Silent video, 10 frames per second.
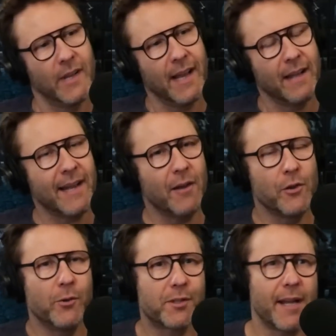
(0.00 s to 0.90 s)
Yeah, now
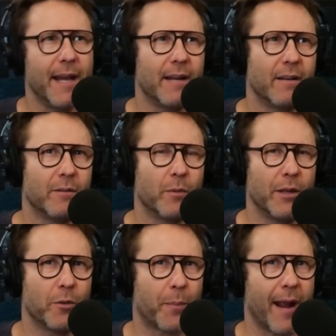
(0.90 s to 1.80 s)
you said
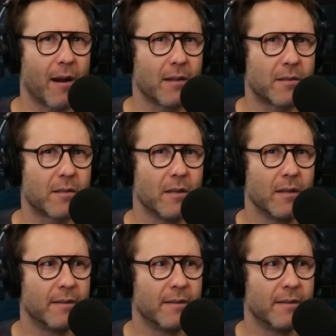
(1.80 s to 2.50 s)
your parents